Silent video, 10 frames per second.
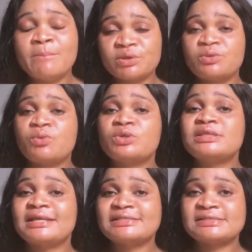But the one
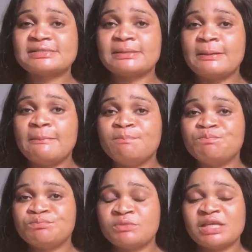that is
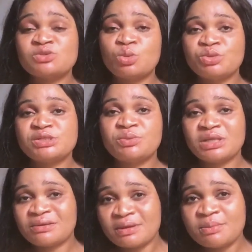not written with
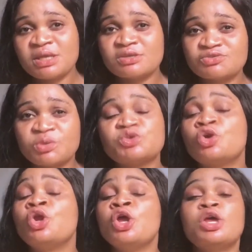Arabic inscription,